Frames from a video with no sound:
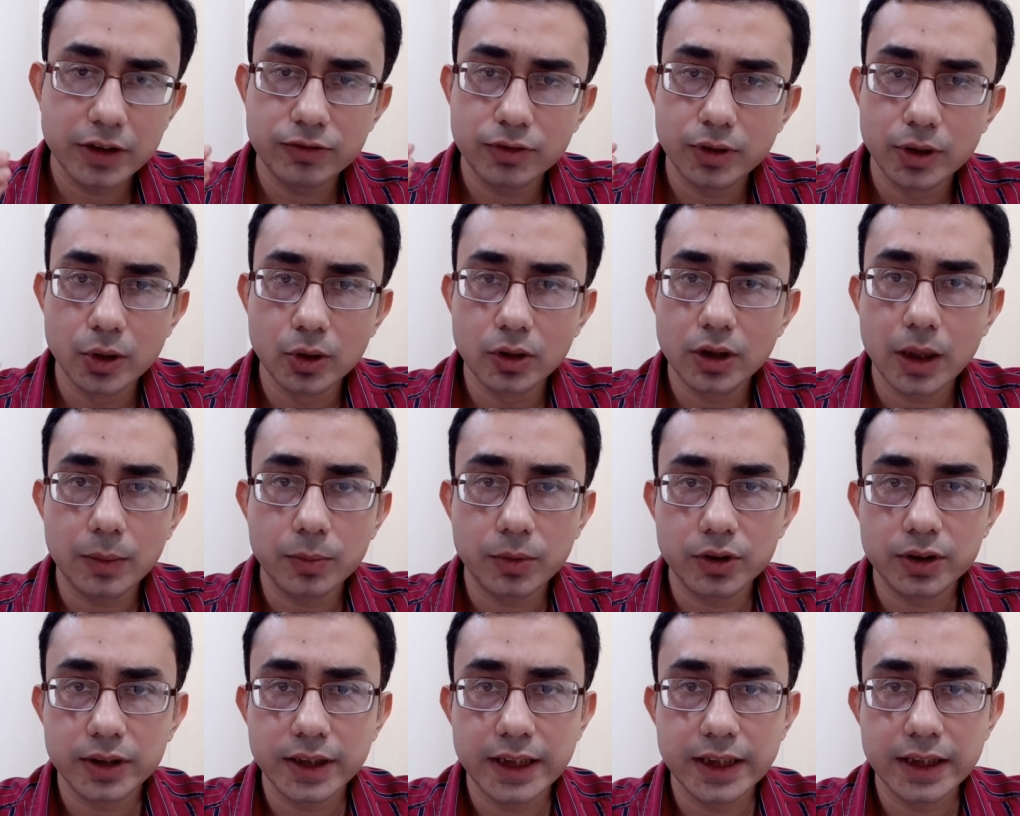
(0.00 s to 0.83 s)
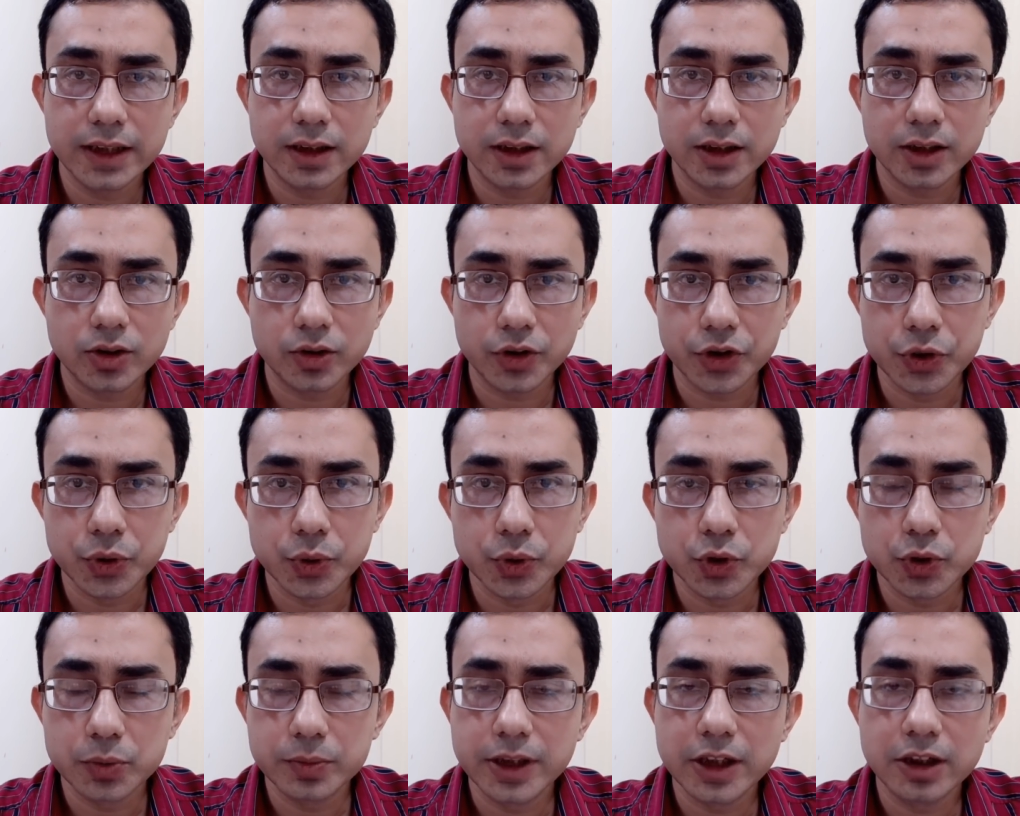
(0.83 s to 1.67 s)
if you look up on the internet on
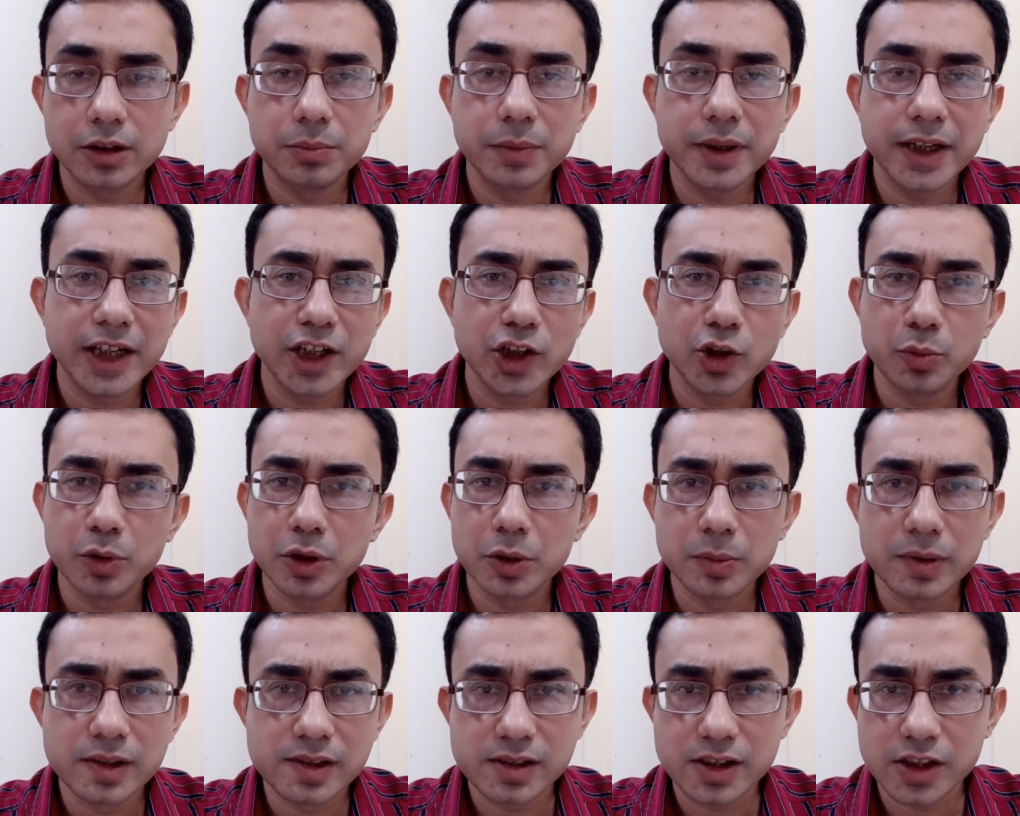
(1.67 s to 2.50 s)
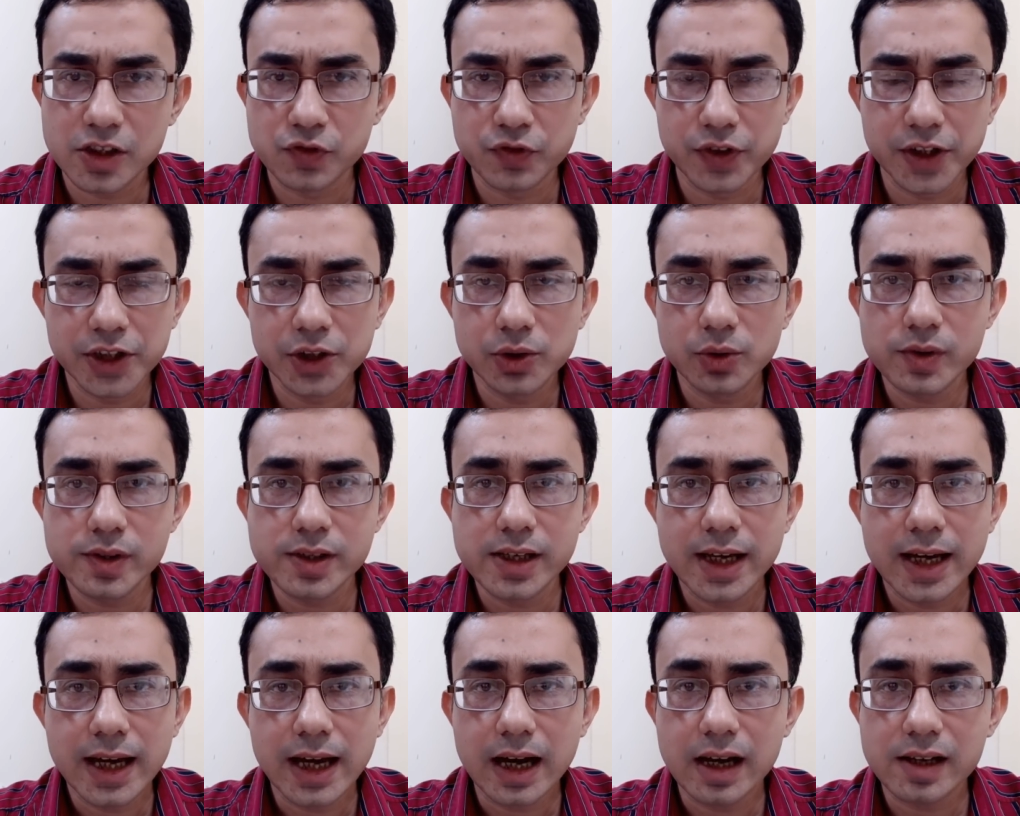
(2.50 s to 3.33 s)
YouTube, there will be innumerable such
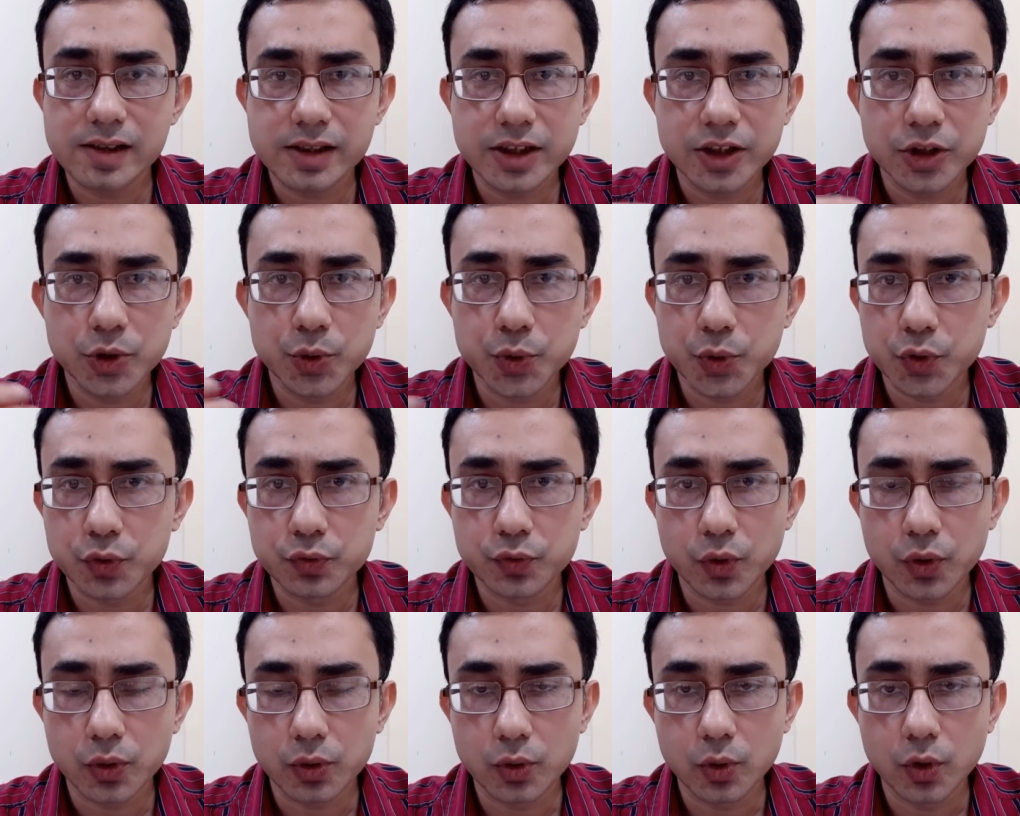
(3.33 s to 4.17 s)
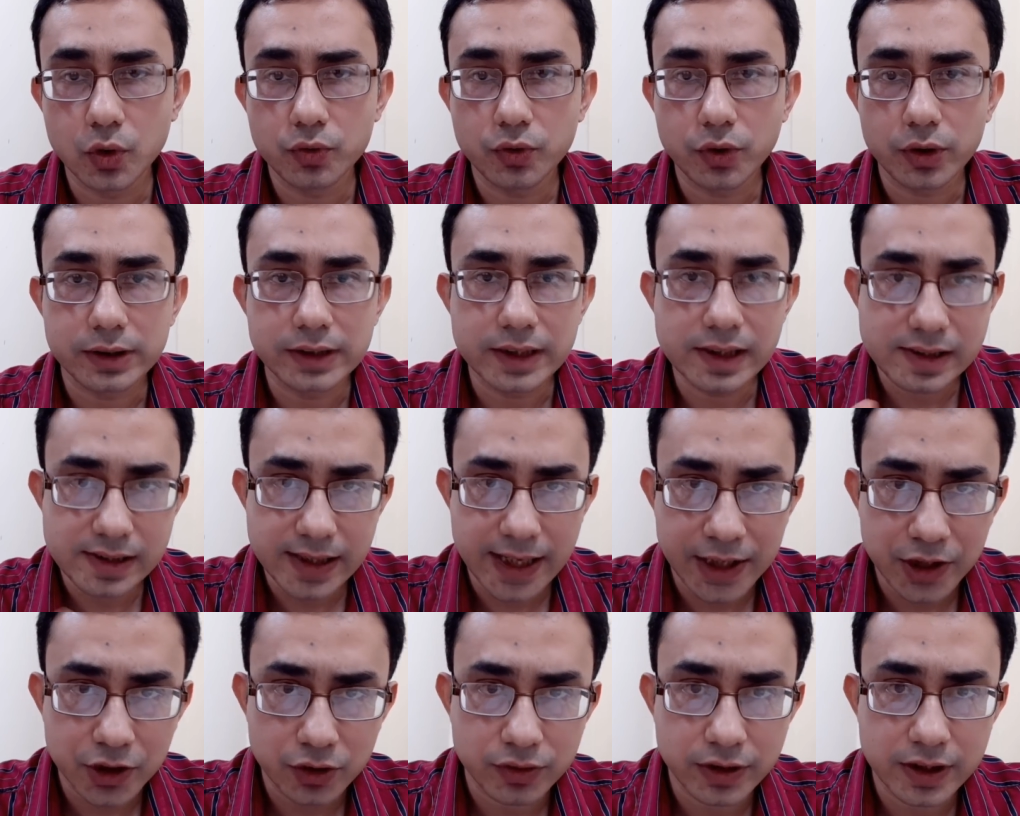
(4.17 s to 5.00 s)
videos asking you to go for this
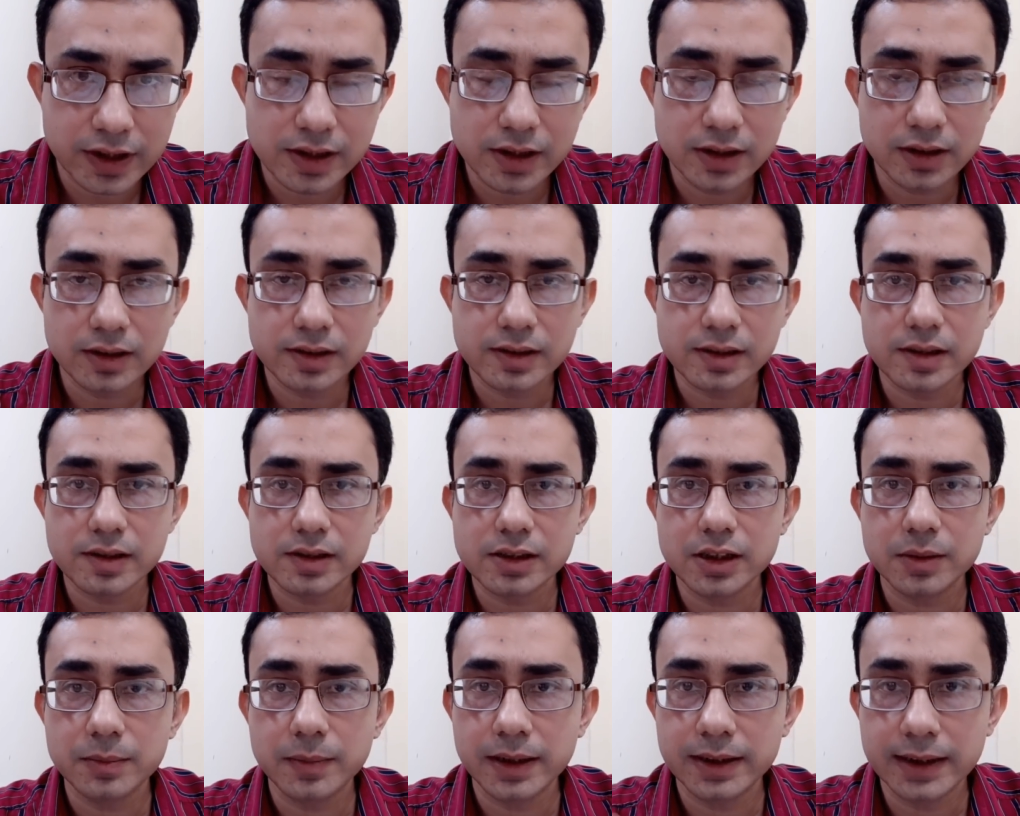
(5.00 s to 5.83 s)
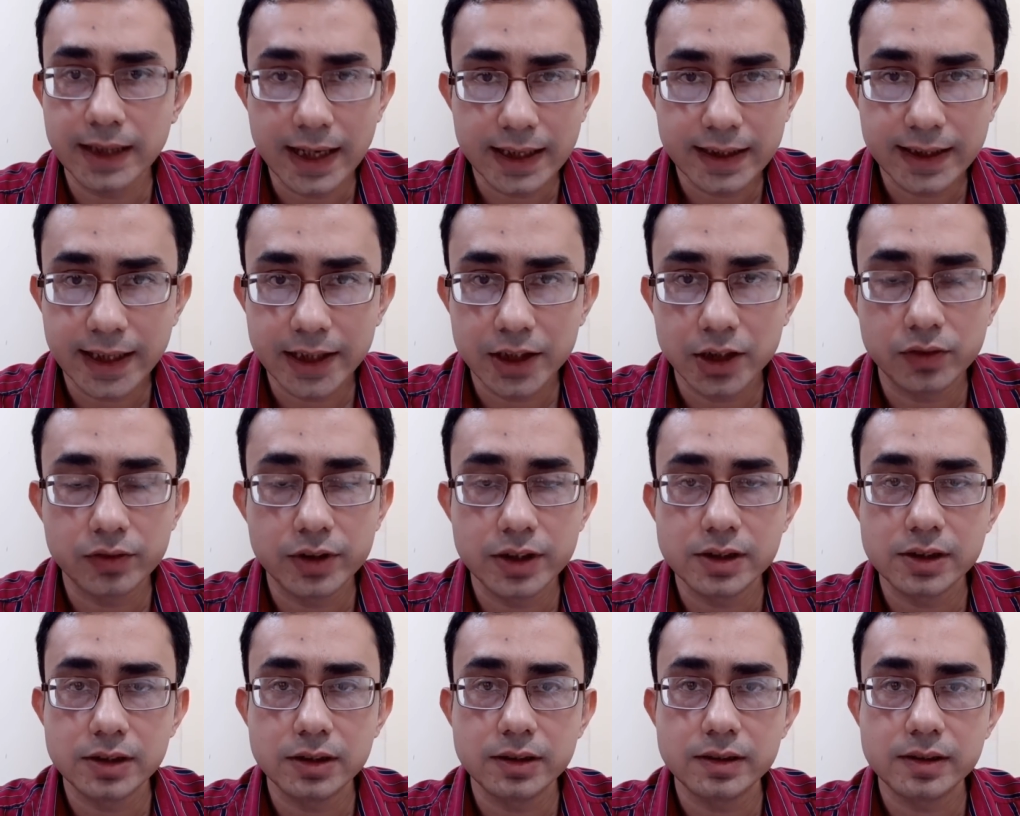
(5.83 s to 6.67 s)
kind of digital system and that kind of
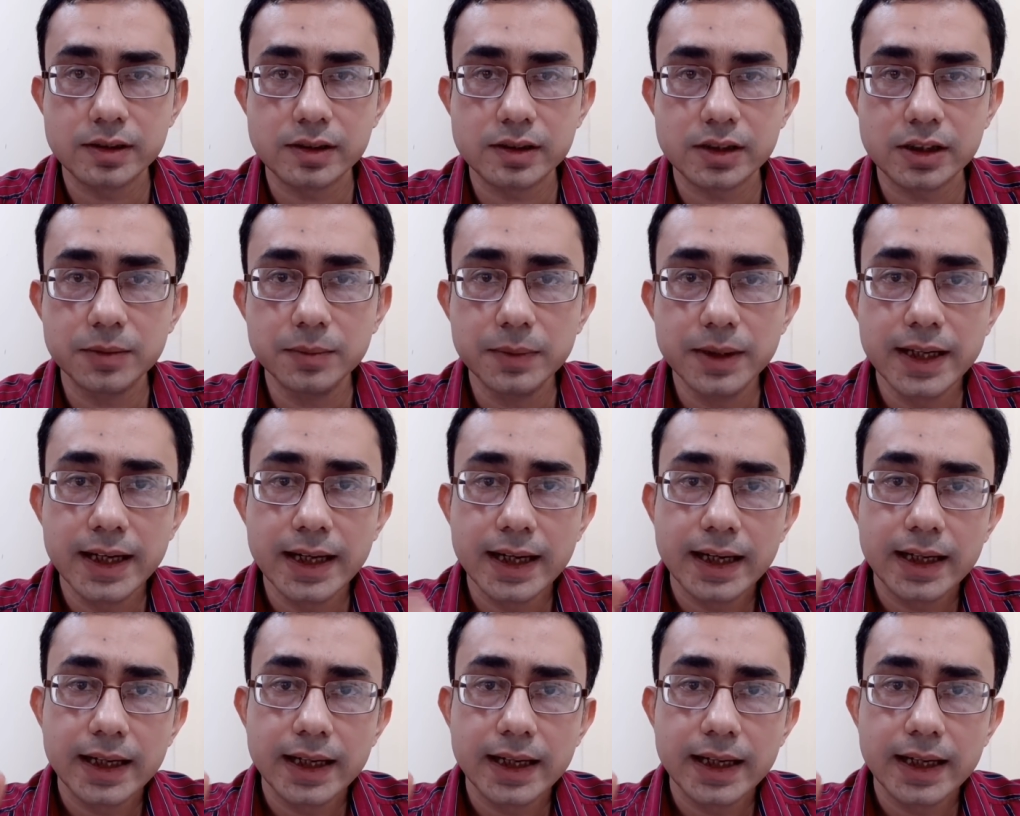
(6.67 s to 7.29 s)
digital system.